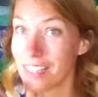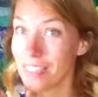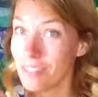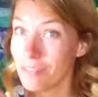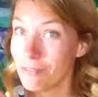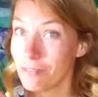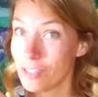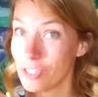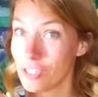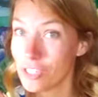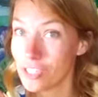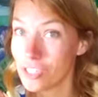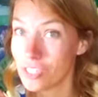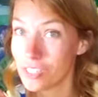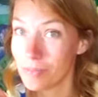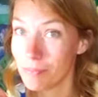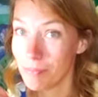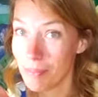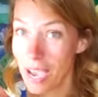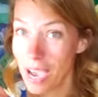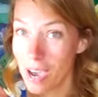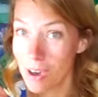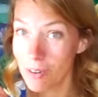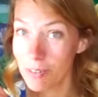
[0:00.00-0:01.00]
the fish's
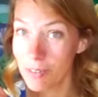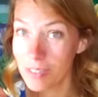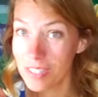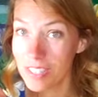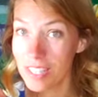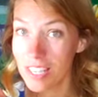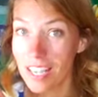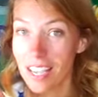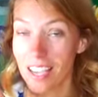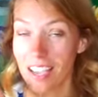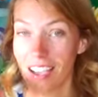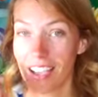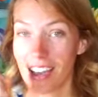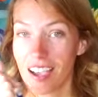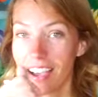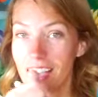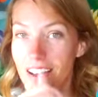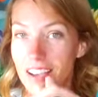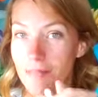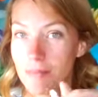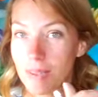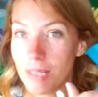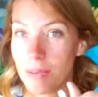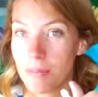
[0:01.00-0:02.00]
mouth.
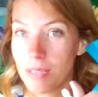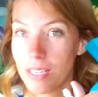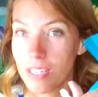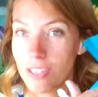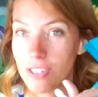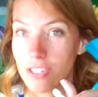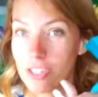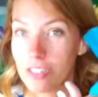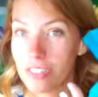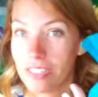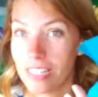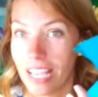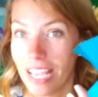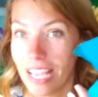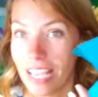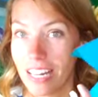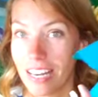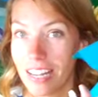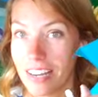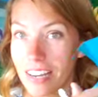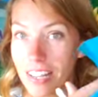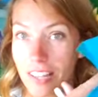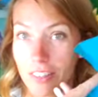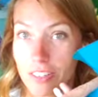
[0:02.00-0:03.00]
Maybe he just ate
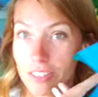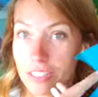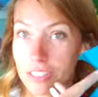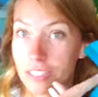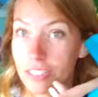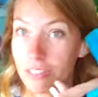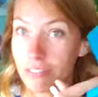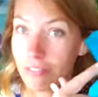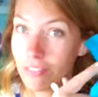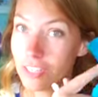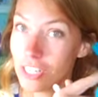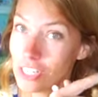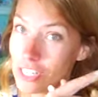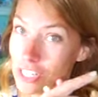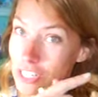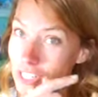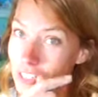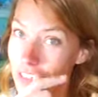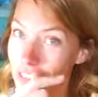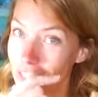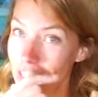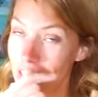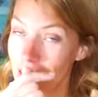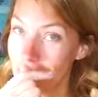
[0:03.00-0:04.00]
another little fish and you
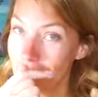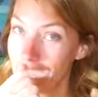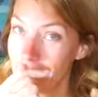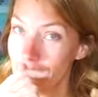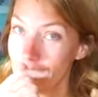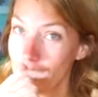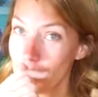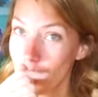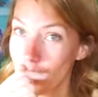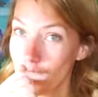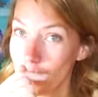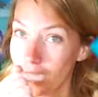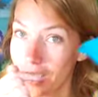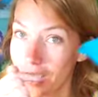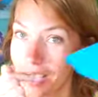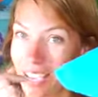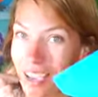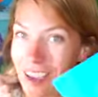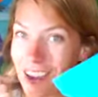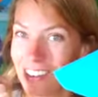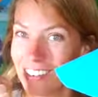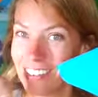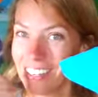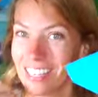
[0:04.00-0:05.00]
could have him poking
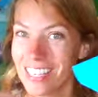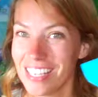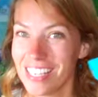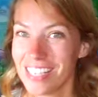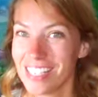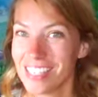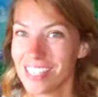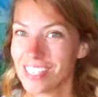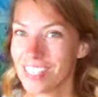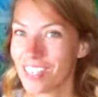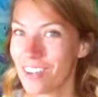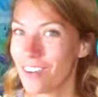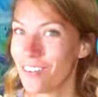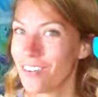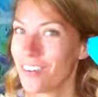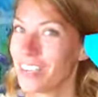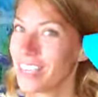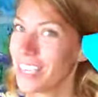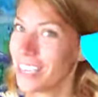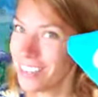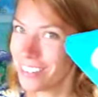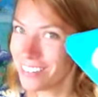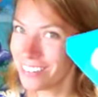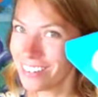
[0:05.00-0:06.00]
out. So
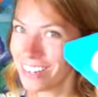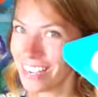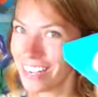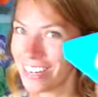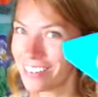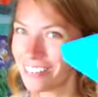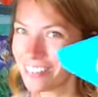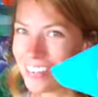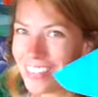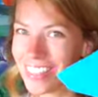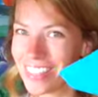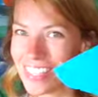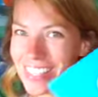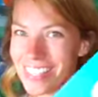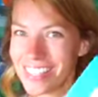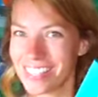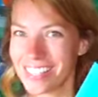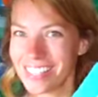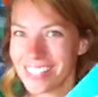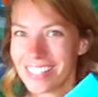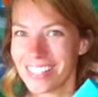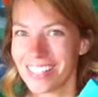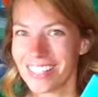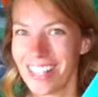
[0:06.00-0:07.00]
get creative with this.
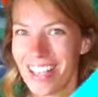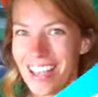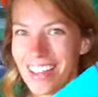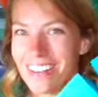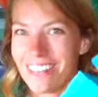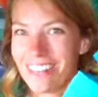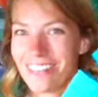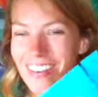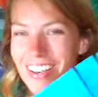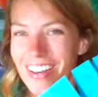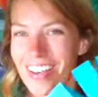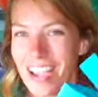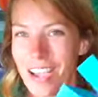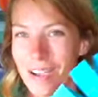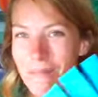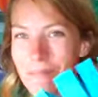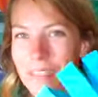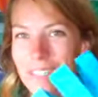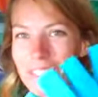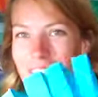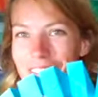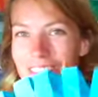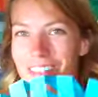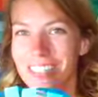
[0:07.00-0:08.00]
There's a lot of fun
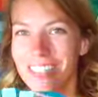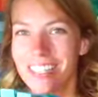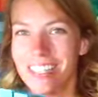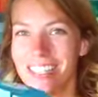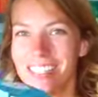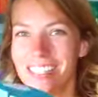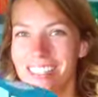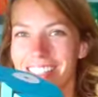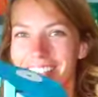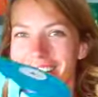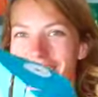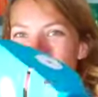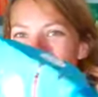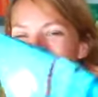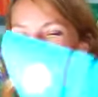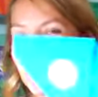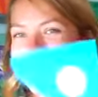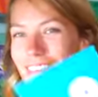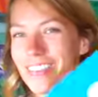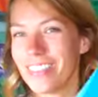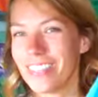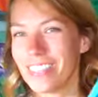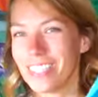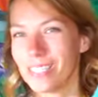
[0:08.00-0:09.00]
opportunities
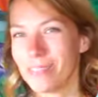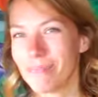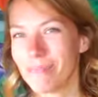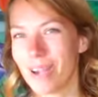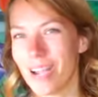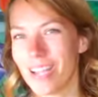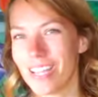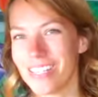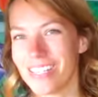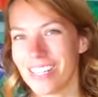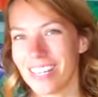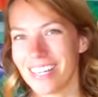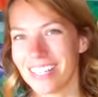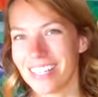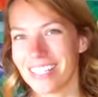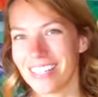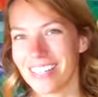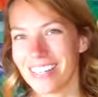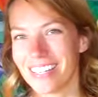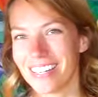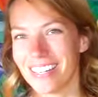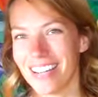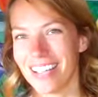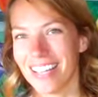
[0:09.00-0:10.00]
with this project,
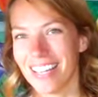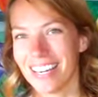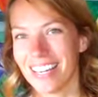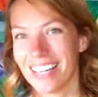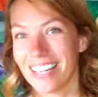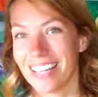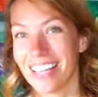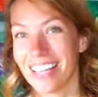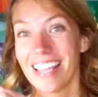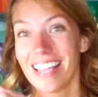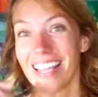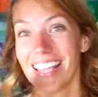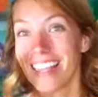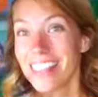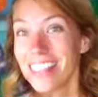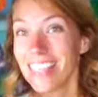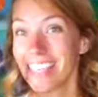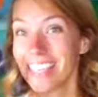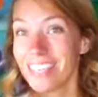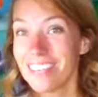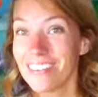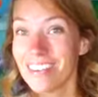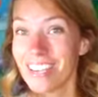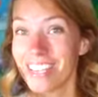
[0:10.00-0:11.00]
all right?
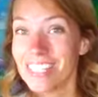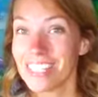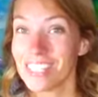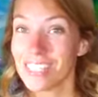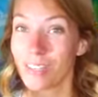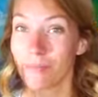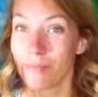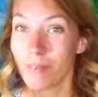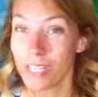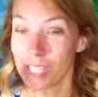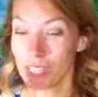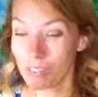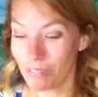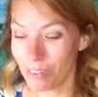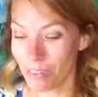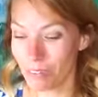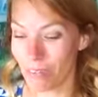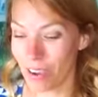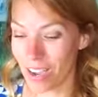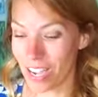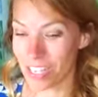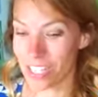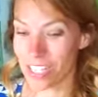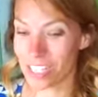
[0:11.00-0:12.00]
Thank you guys so much for
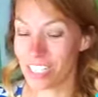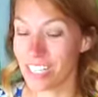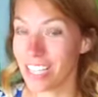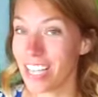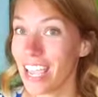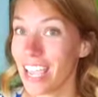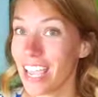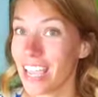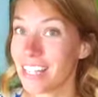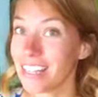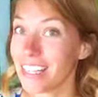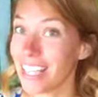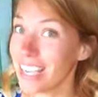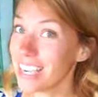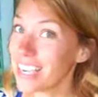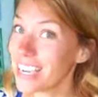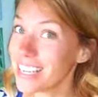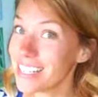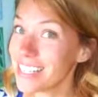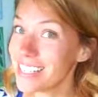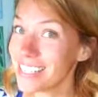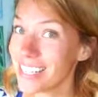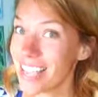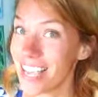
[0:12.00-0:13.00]
watching. And like
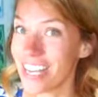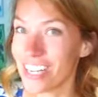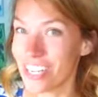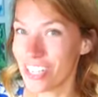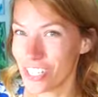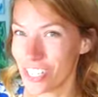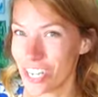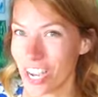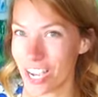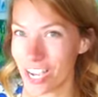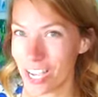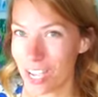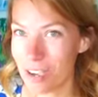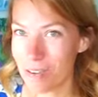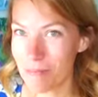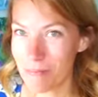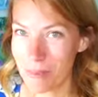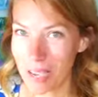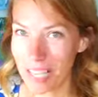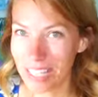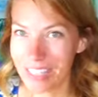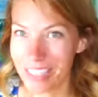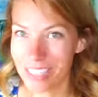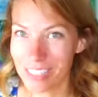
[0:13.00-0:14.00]
I said, check out
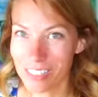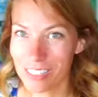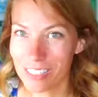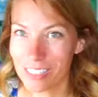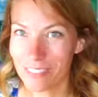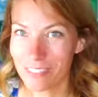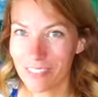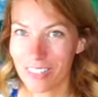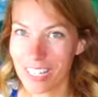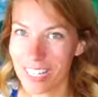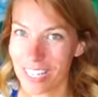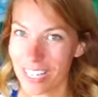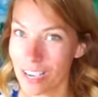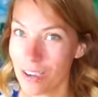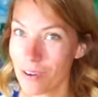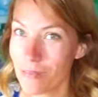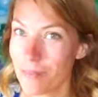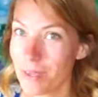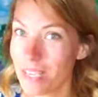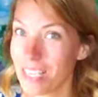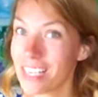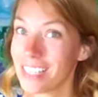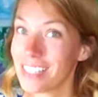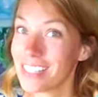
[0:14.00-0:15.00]
my lizard video
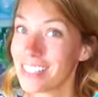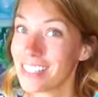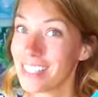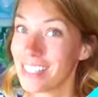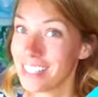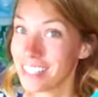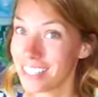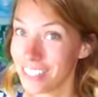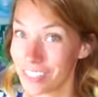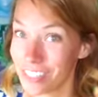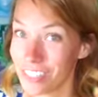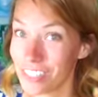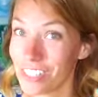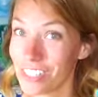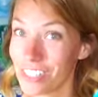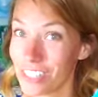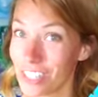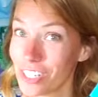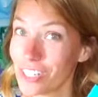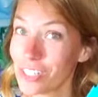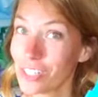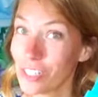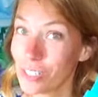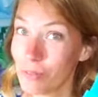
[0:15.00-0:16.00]
because the lizards
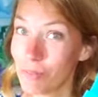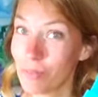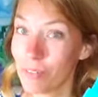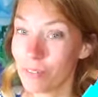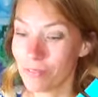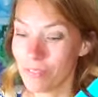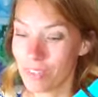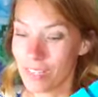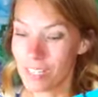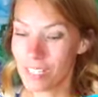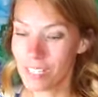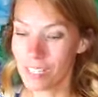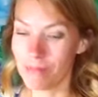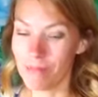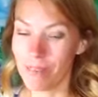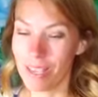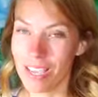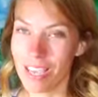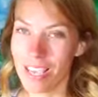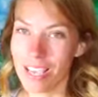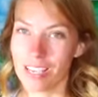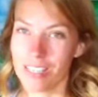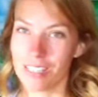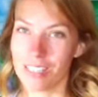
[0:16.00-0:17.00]
are super fun to
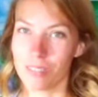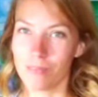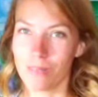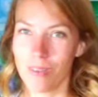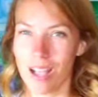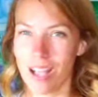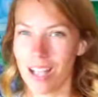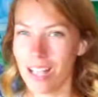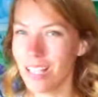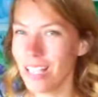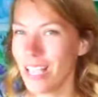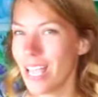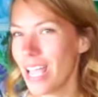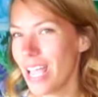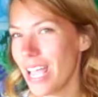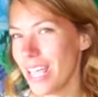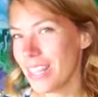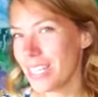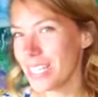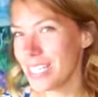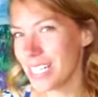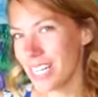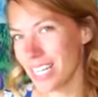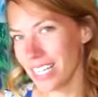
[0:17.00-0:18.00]
make as well.
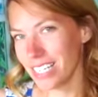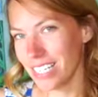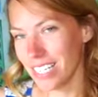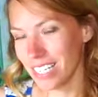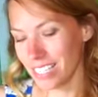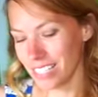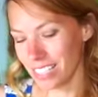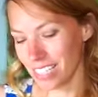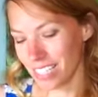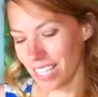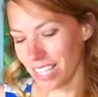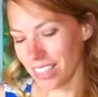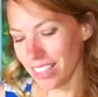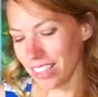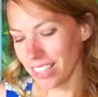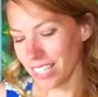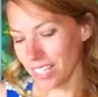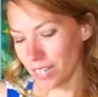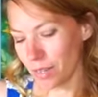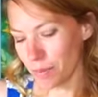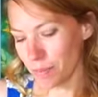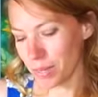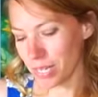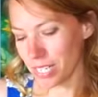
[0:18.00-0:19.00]
The technique's a
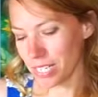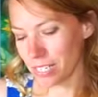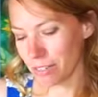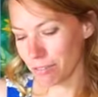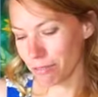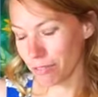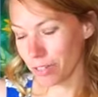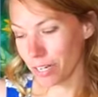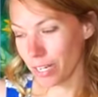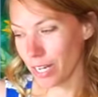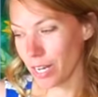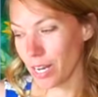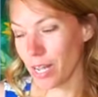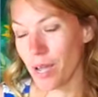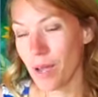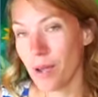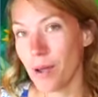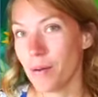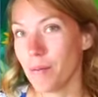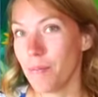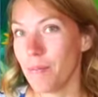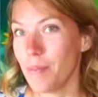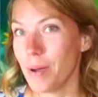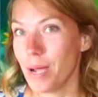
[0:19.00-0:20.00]
little bit different,
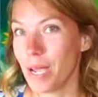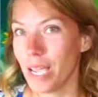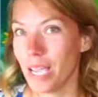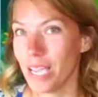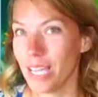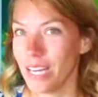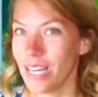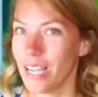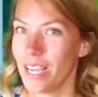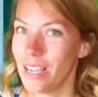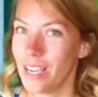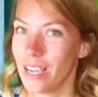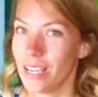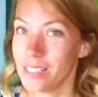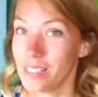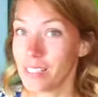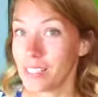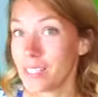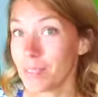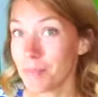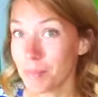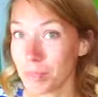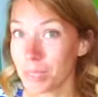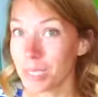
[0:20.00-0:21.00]
but
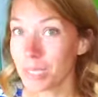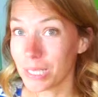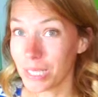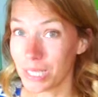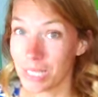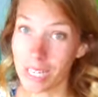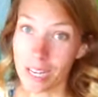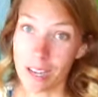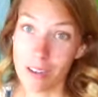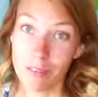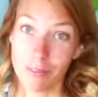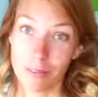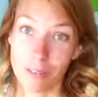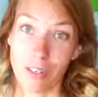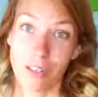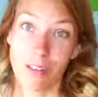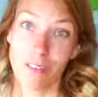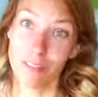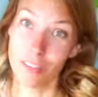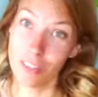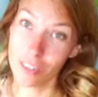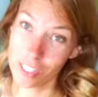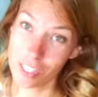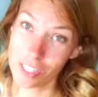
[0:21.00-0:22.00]
similar enough where
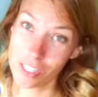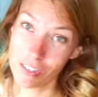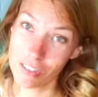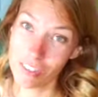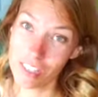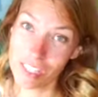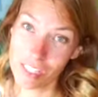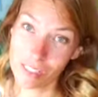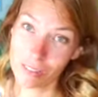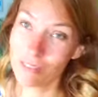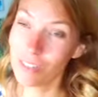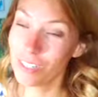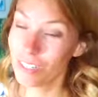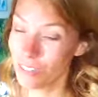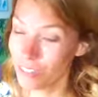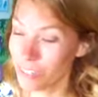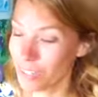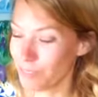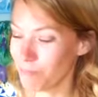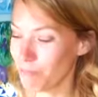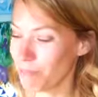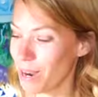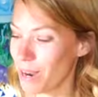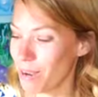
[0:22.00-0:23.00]
if you can do this one, you
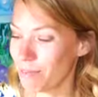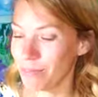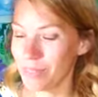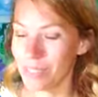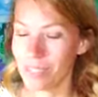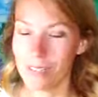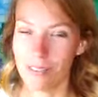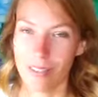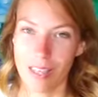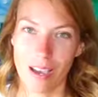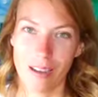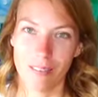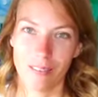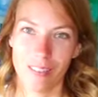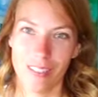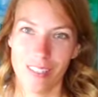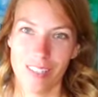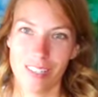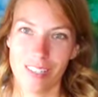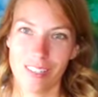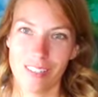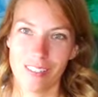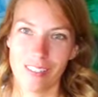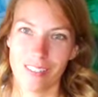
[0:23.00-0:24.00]
can probably do that one
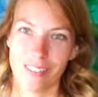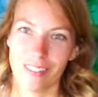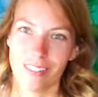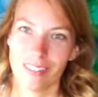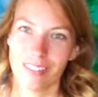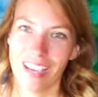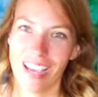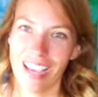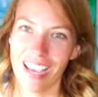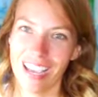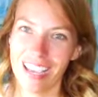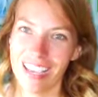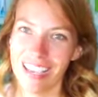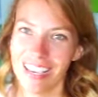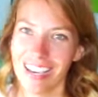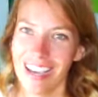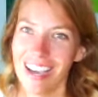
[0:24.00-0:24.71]
too, okay?